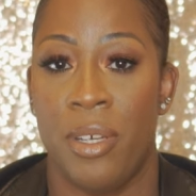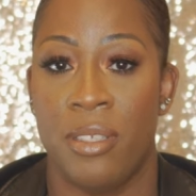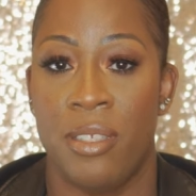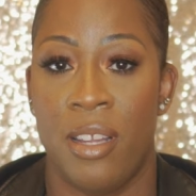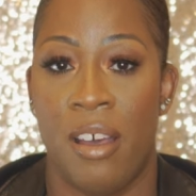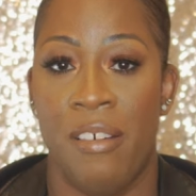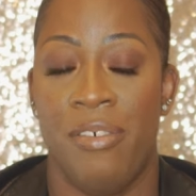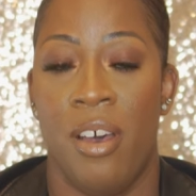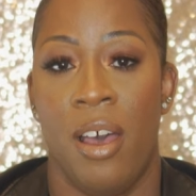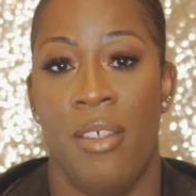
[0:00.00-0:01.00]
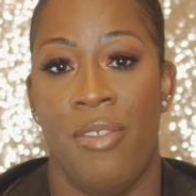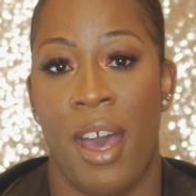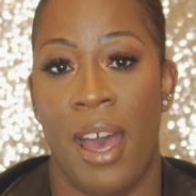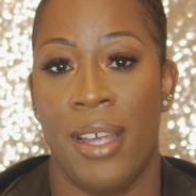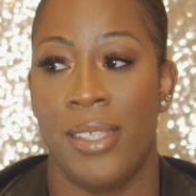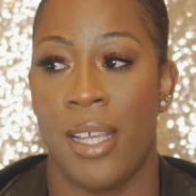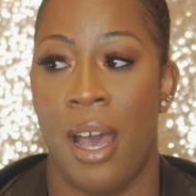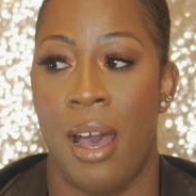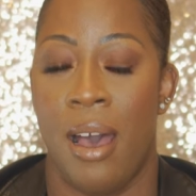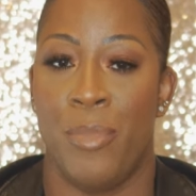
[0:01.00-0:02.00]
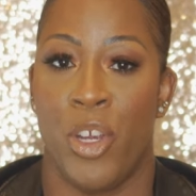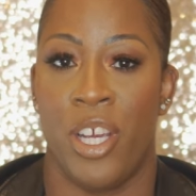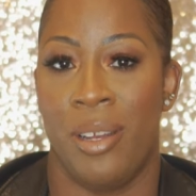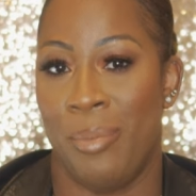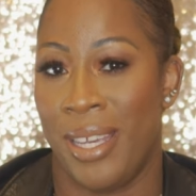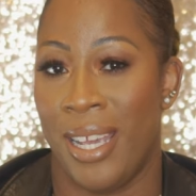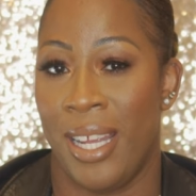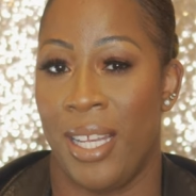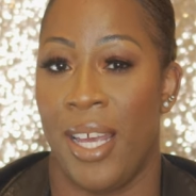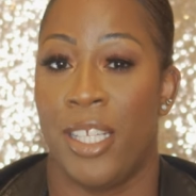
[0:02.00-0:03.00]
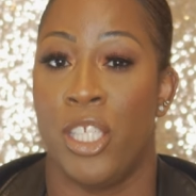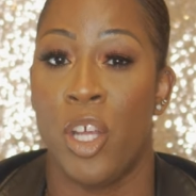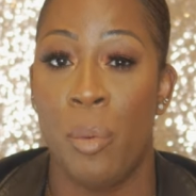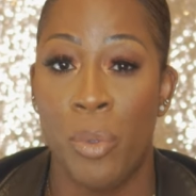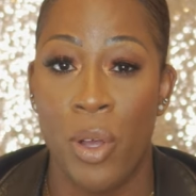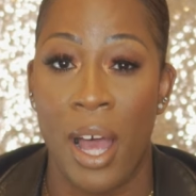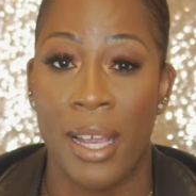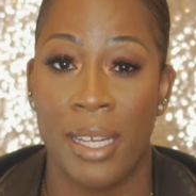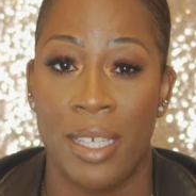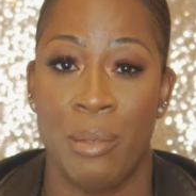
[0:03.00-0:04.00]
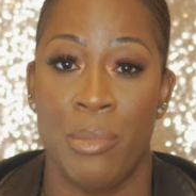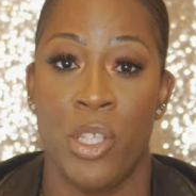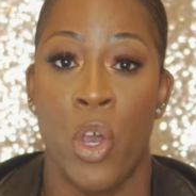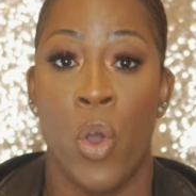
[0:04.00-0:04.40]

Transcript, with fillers: on stuff that you're gonna be getting like double items